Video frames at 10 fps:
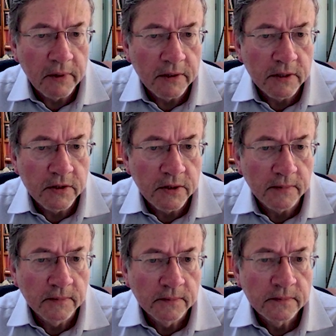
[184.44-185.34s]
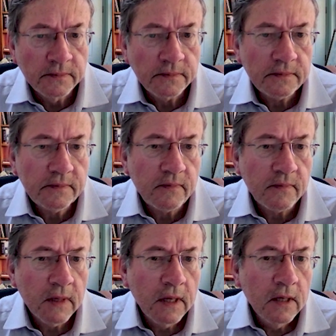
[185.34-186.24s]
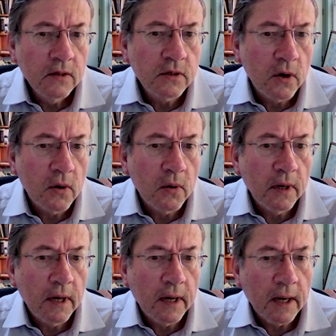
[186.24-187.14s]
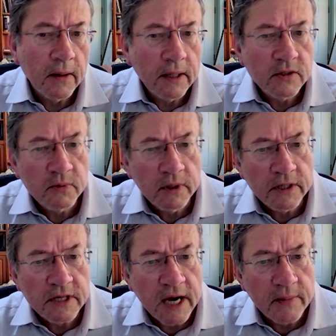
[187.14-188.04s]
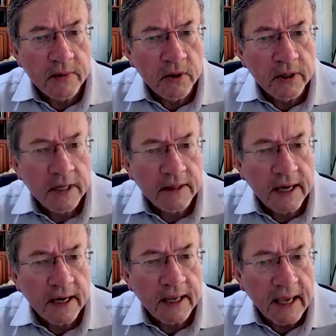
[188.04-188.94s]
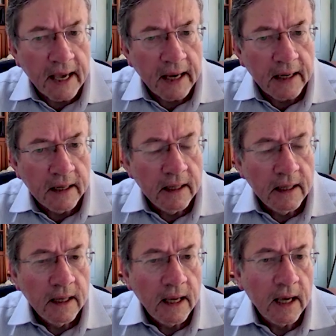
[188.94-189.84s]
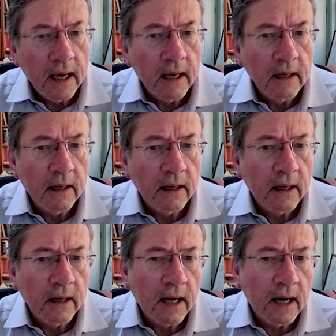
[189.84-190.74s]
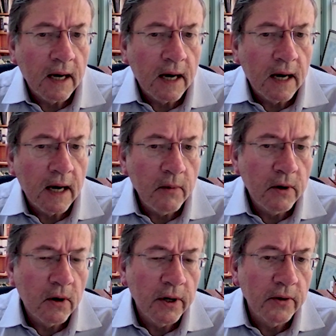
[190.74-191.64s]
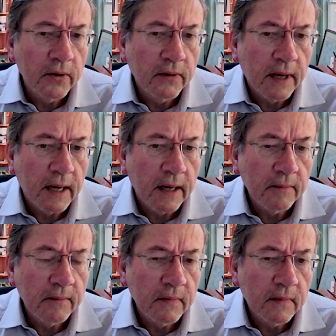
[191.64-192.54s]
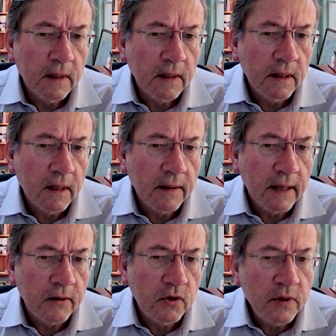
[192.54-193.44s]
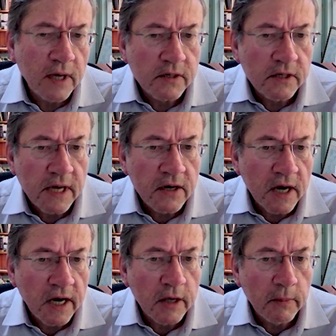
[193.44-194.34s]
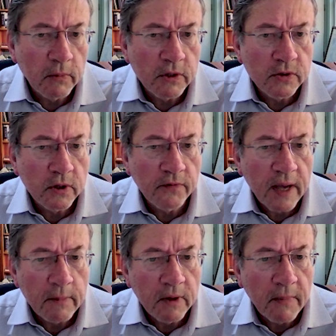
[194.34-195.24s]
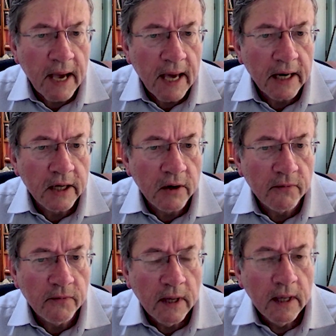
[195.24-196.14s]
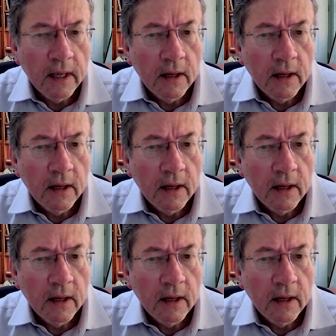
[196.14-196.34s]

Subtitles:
competition. So it's really time to look at that again. And I would argue that the 2010 document was sort of emblematic of,